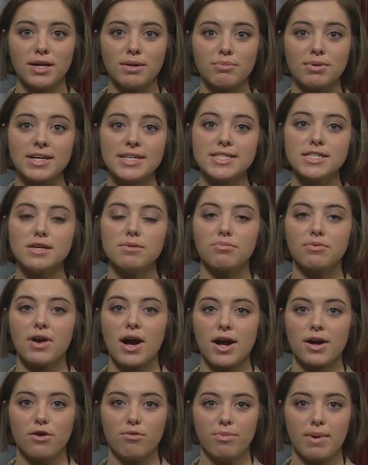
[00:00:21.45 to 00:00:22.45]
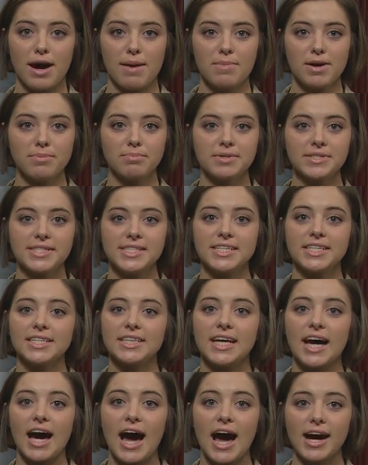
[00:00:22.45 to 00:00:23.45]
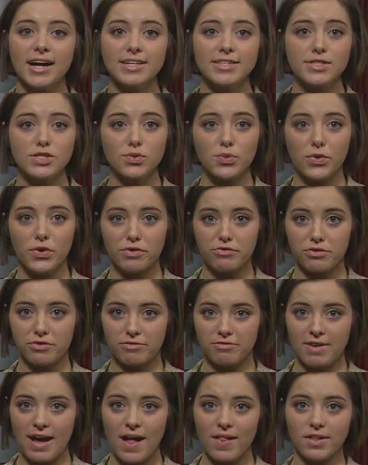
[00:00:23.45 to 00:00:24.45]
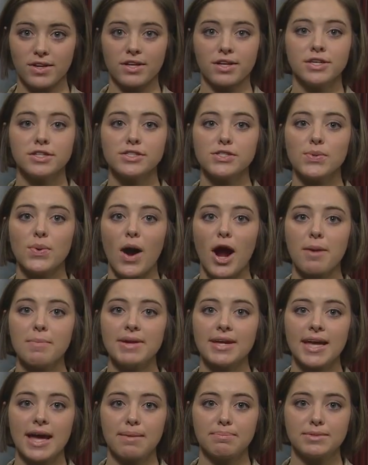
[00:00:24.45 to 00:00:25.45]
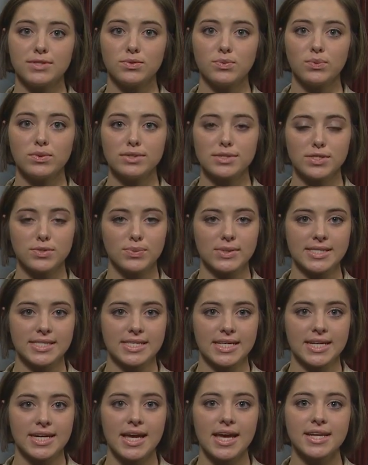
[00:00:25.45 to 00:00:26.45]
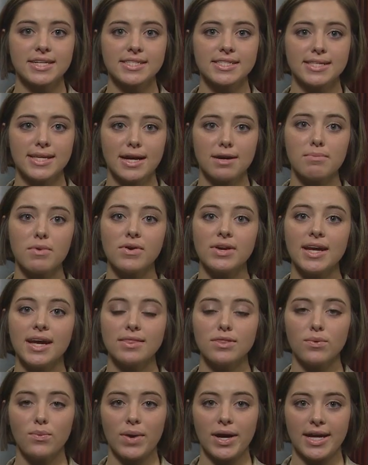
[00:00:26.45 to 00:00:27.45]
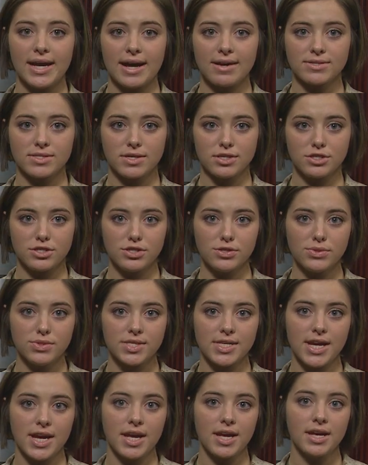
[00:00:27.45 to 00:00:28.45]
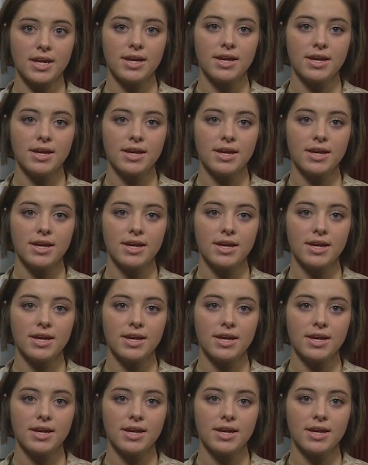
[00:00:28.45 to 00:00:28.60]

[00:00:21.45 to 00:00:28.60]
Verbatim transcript: President Barack Obama presented the highest award for valor to Army Captain Will Swenson in a ceremony at the White House on Tuesday.